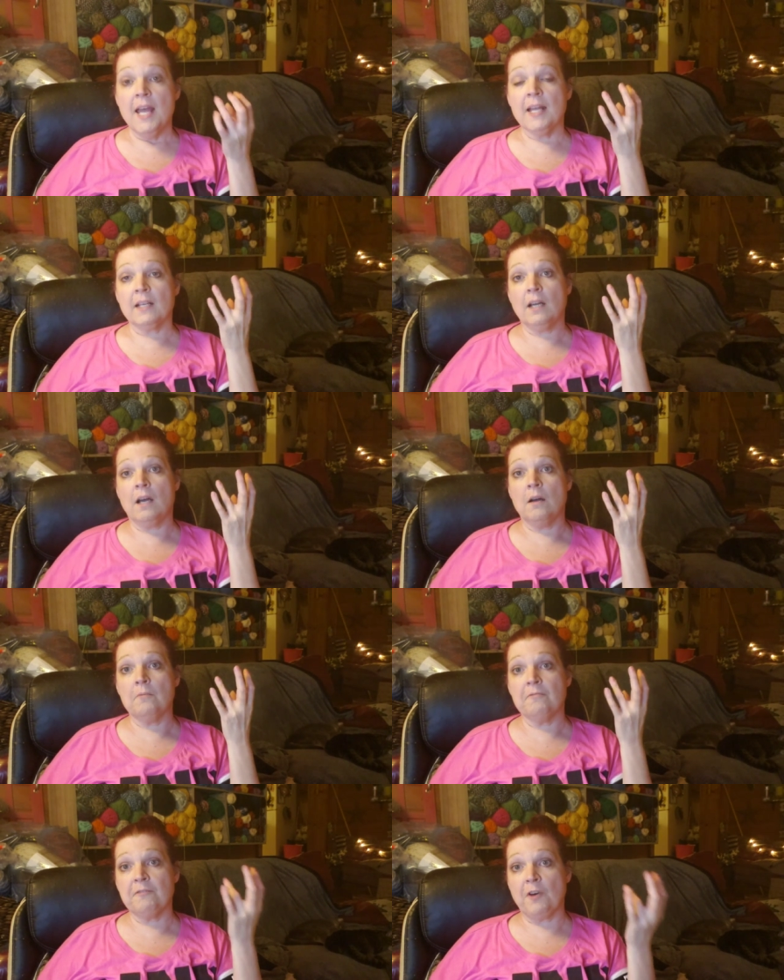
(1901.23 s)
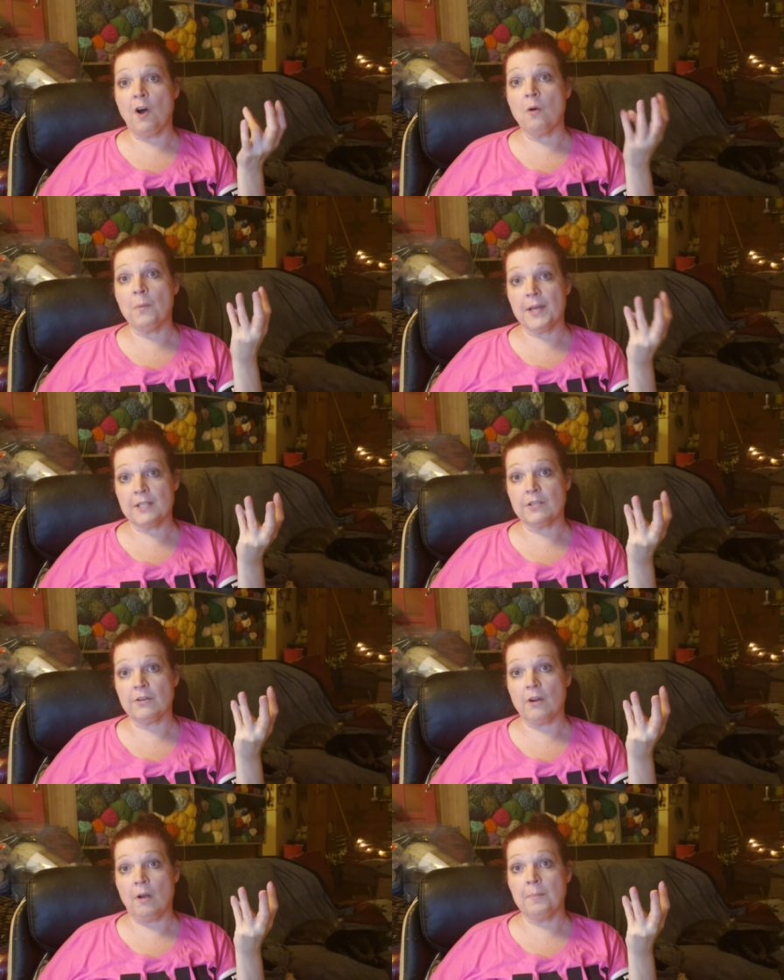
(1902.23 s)
And come fall,
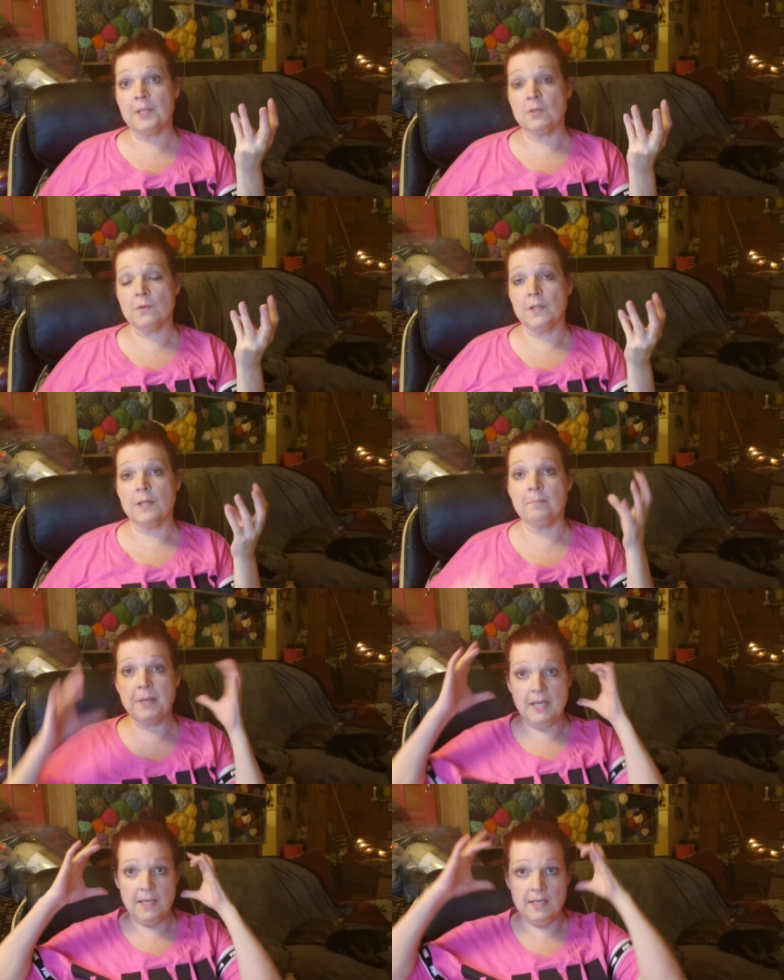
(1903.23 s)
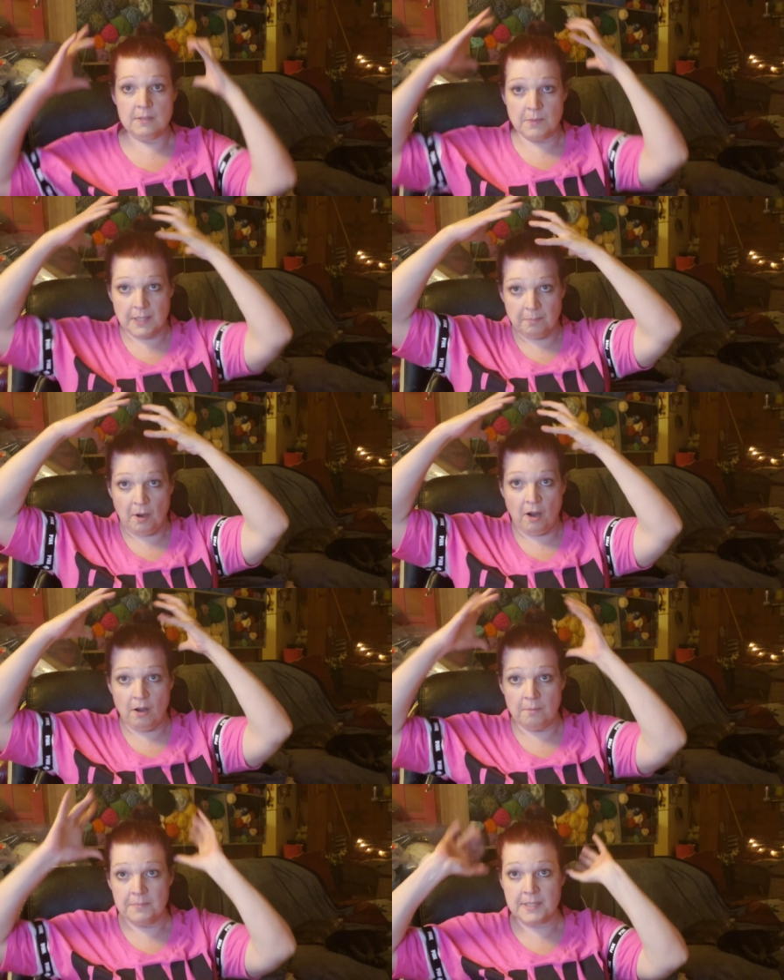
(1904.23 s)
winter, I'll be doing the beanies with the
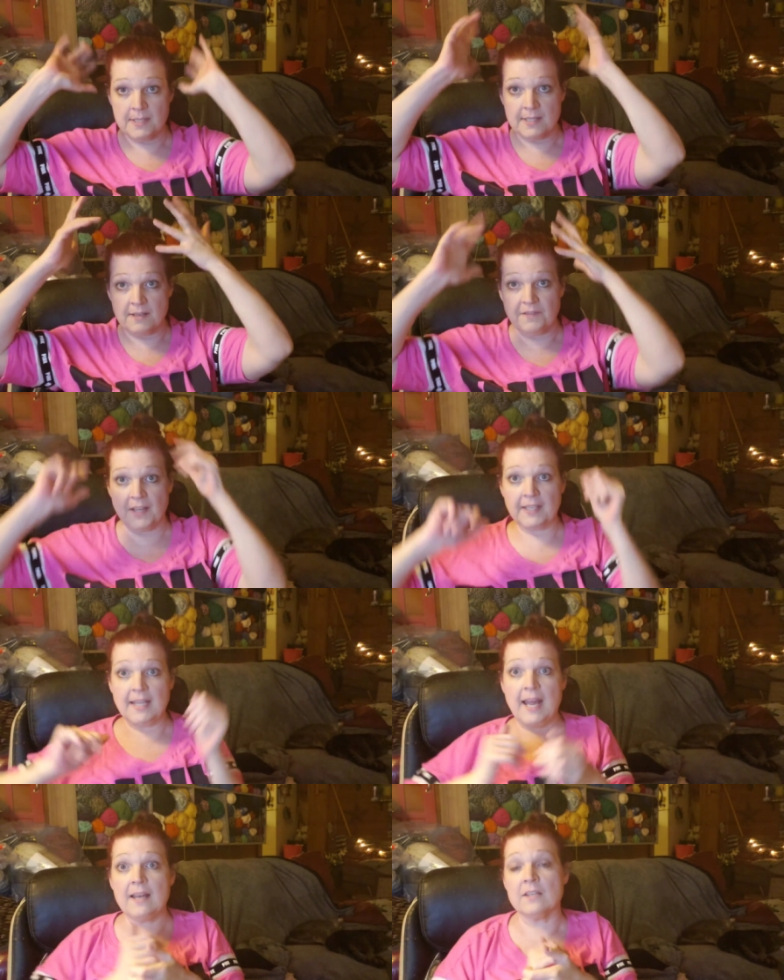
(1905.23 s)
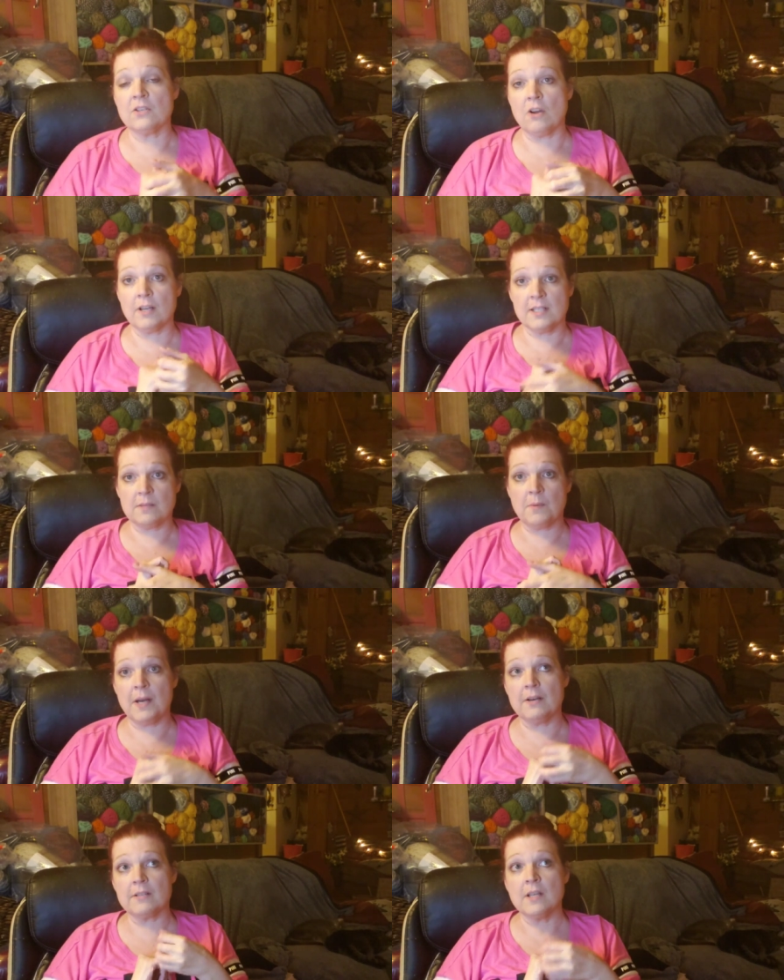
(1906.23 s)
palms and stuff like that and doggy
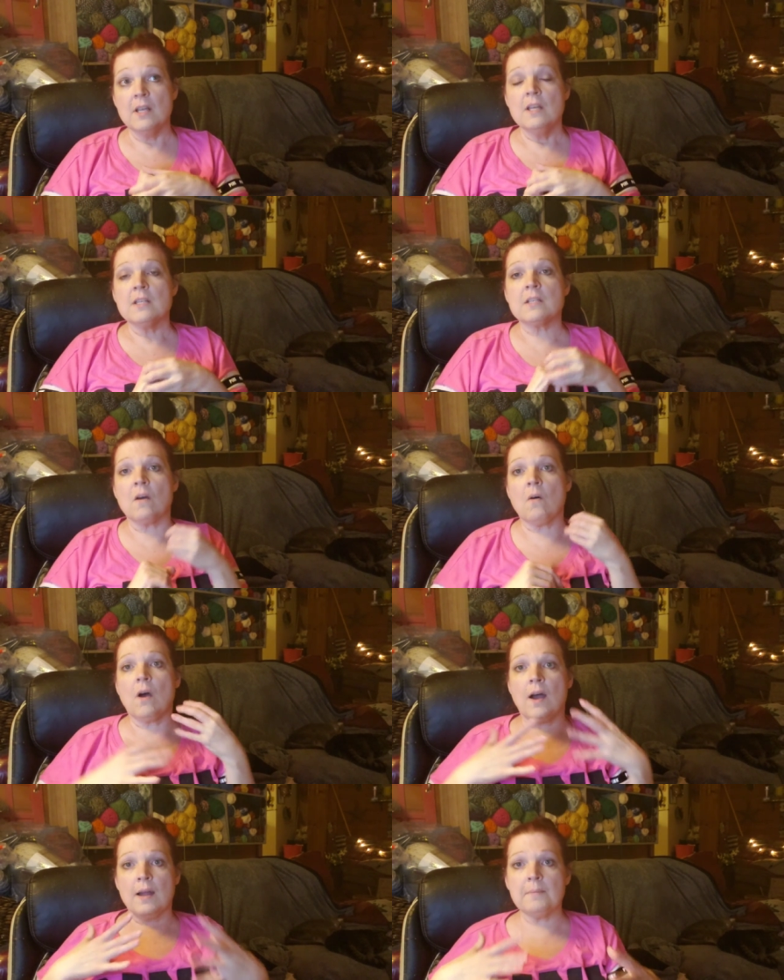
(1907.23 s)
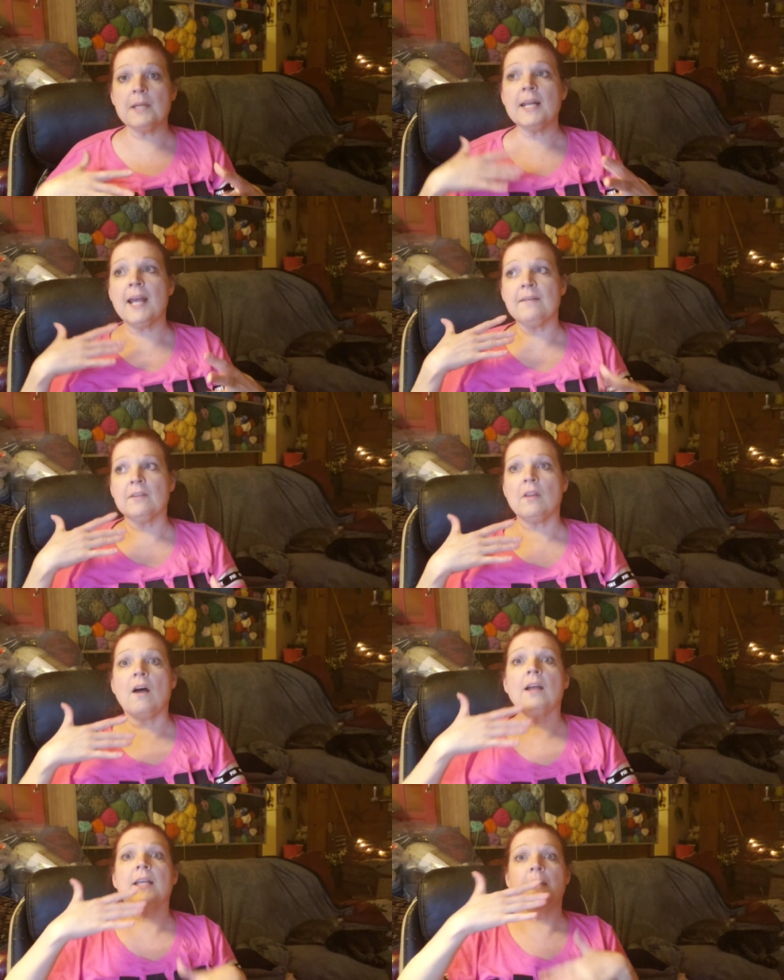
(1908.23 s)
sweaters. So I'm going to have a
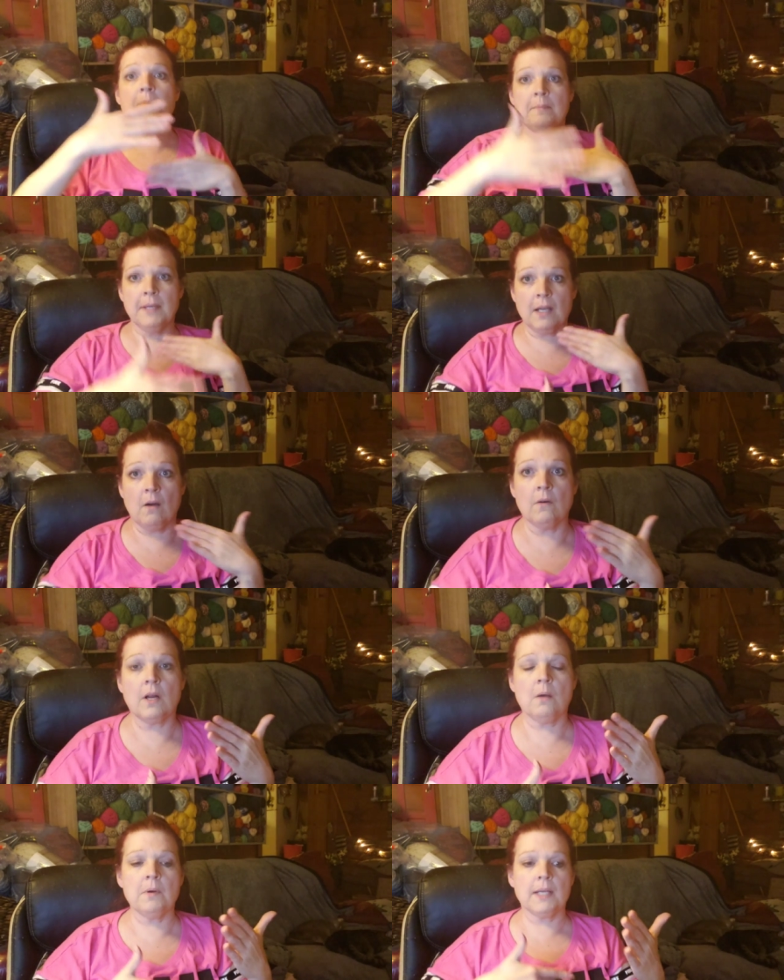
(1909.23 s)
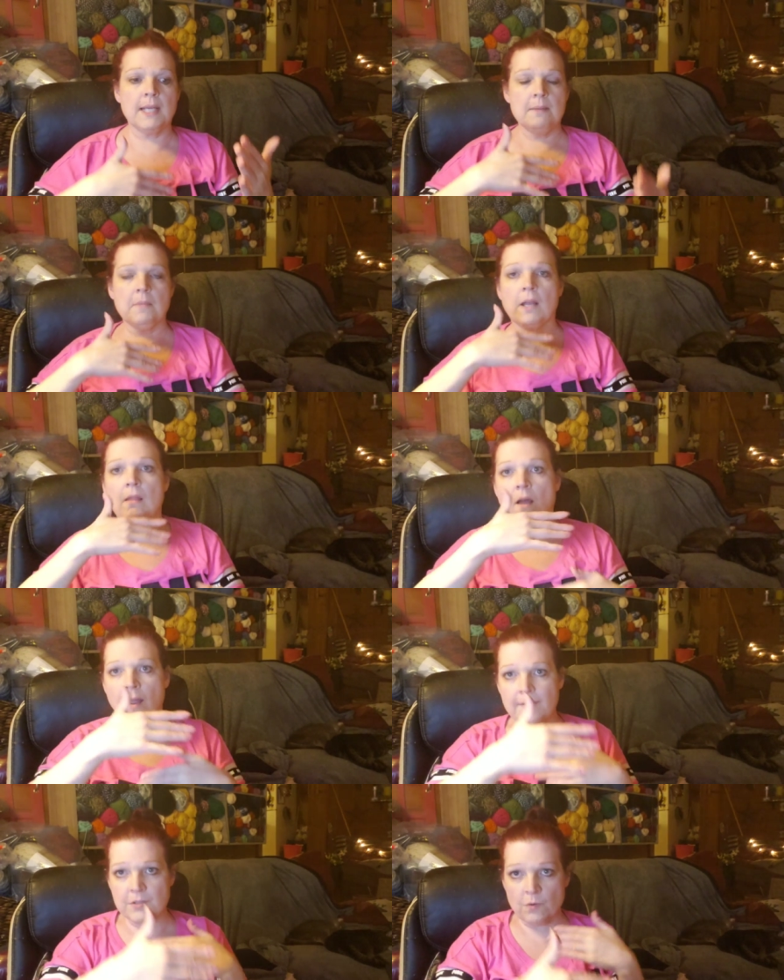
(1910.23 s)
lot keeping me going. I want to keep my
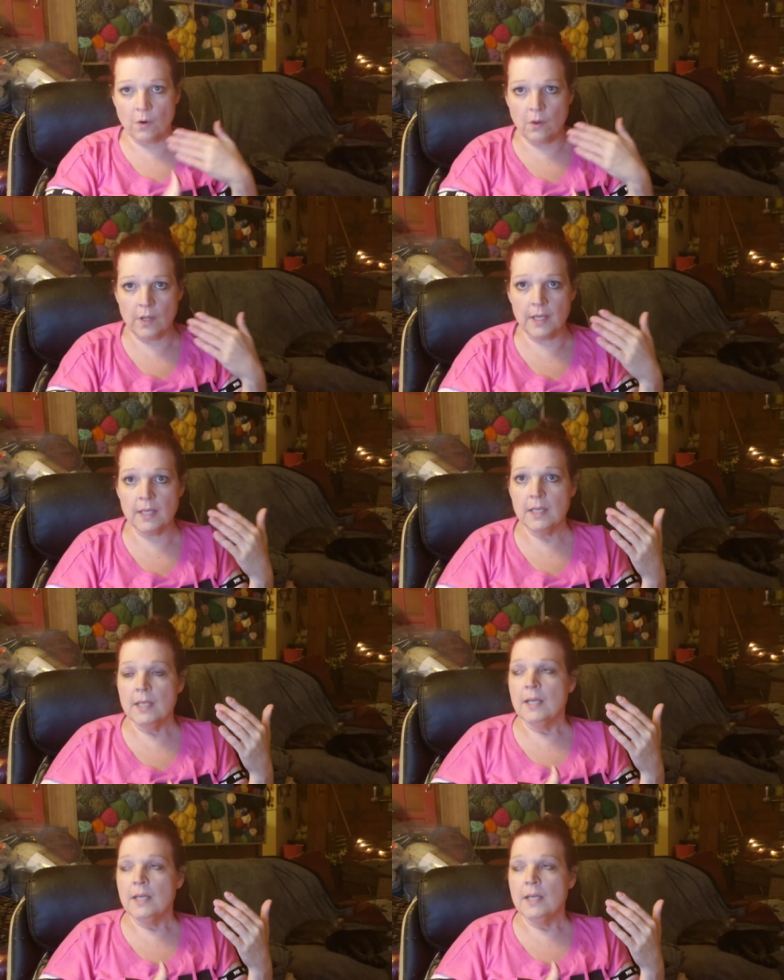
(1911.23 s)
lives rolling.